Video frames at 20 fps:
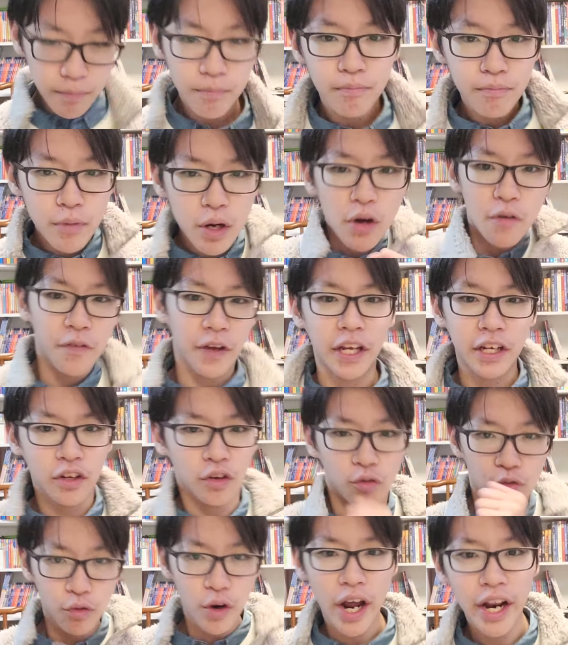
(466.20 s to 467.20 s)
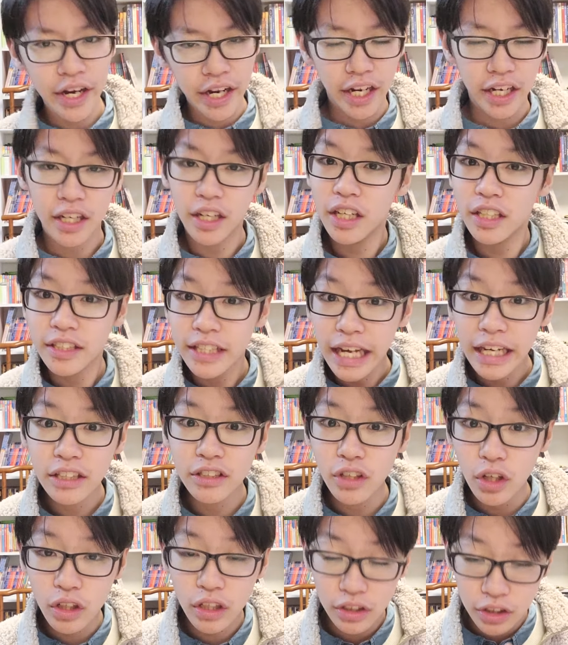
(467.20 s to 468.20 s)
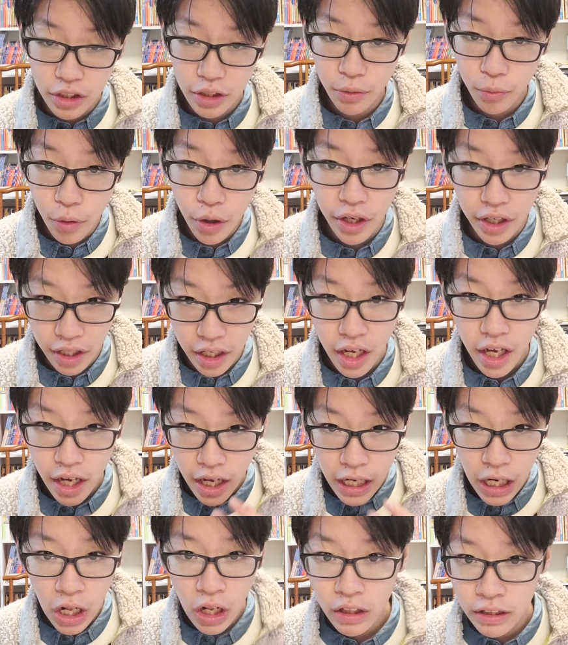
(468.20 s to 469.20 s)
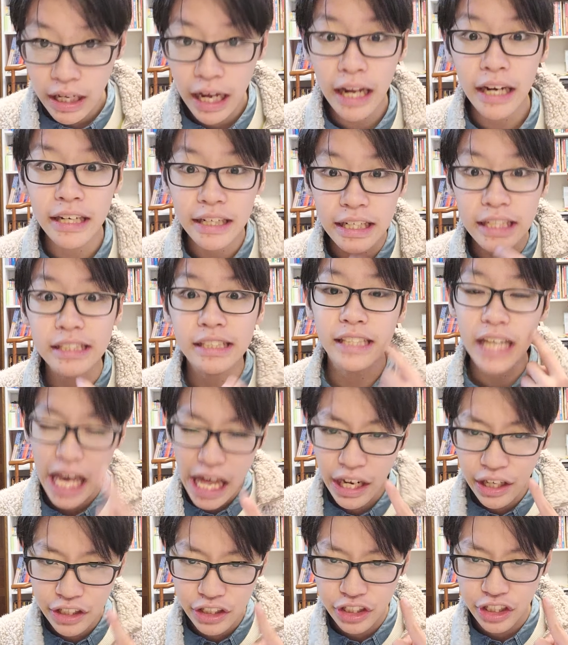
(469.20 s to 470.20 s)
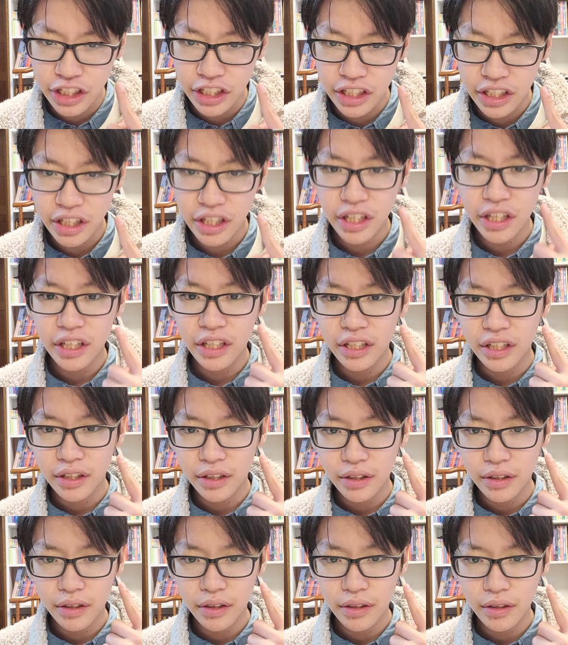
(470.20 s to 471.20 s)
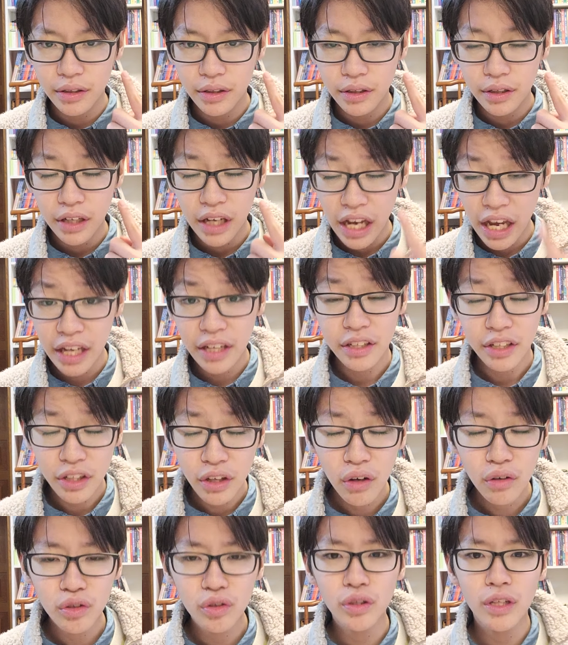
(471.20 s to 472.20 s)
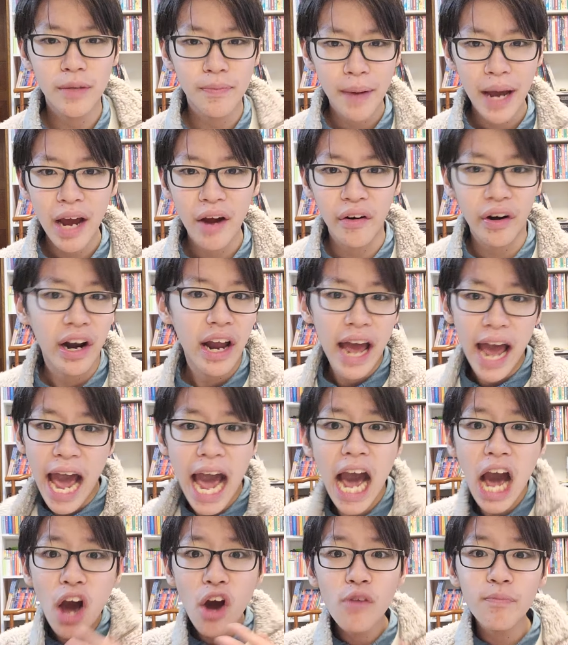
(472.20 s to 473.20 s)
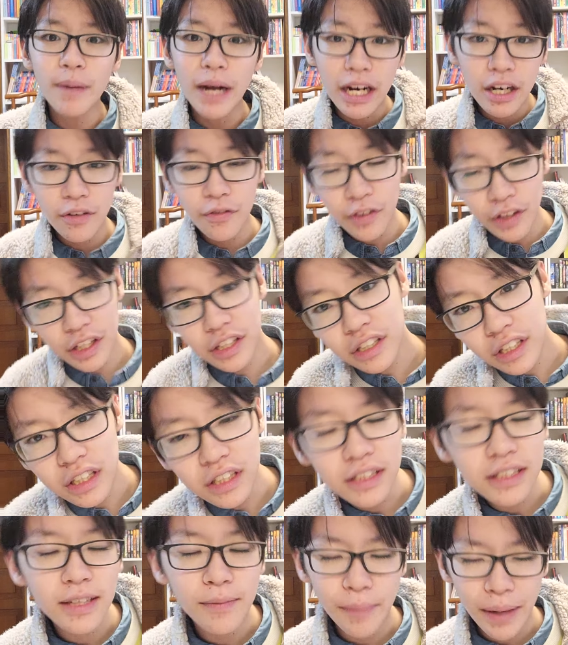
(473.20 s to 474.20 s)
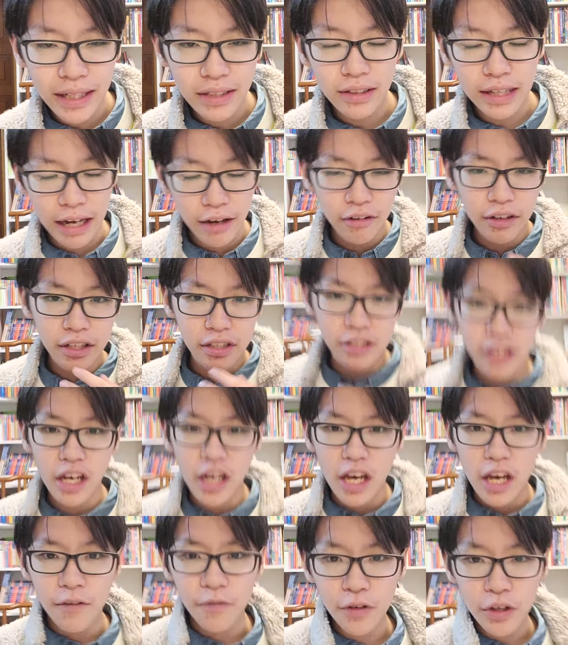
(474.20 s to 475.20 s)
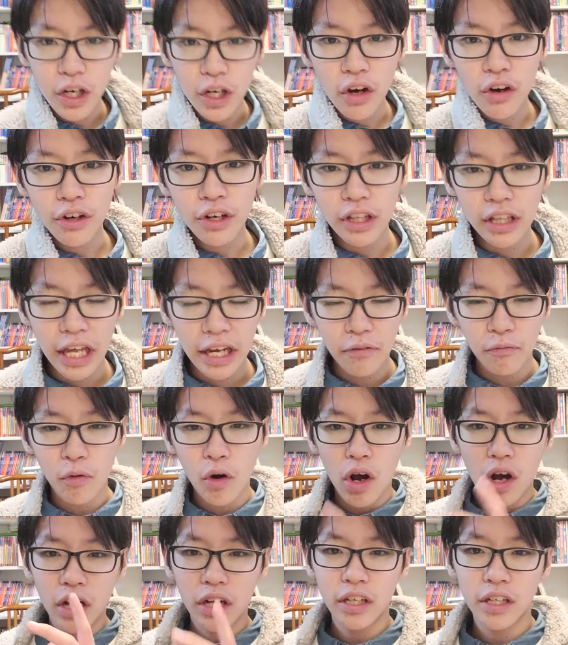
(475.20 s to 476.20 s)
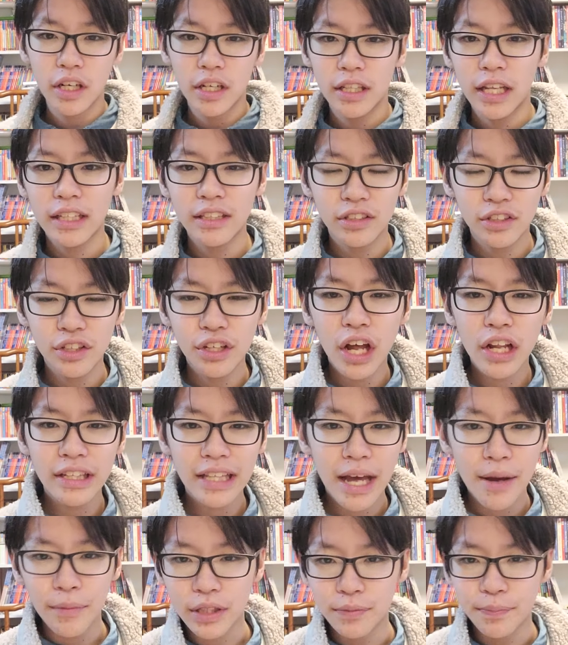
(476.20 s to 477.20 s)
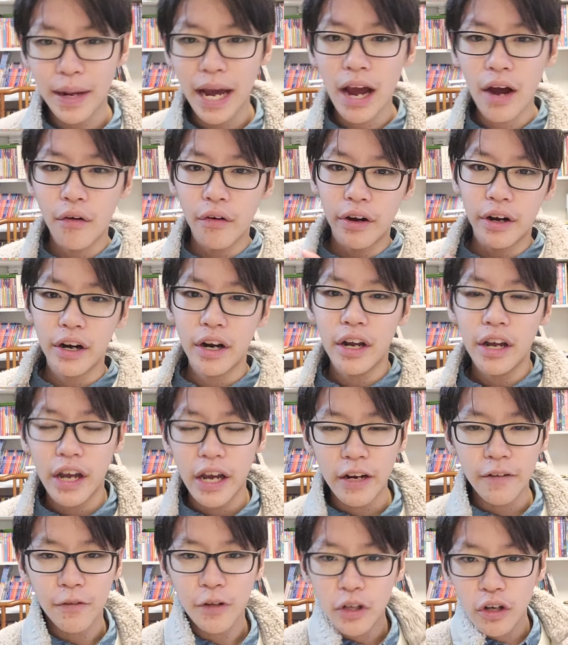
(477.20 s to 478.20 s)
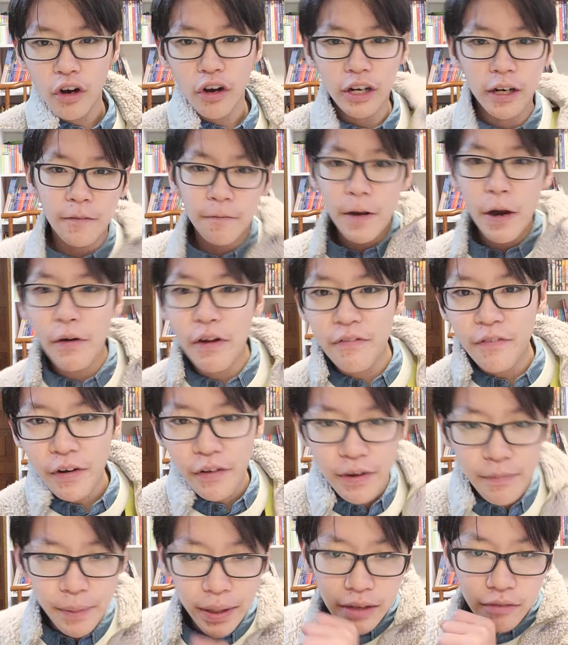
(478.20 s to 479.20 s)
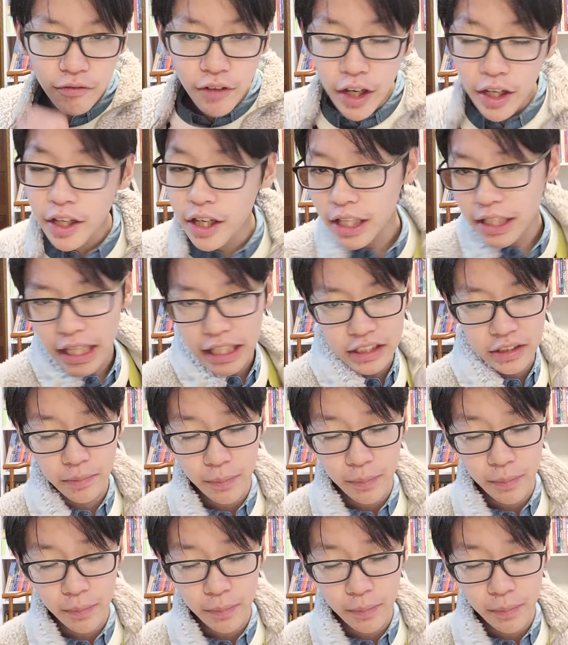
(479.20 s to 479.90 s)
moving, running. That is all considered work, and all that needs energy. And you also need power. How powerful it is depends on how it is. If you go on a light walk, that's not that much power. And if you go on a very, very big run, that's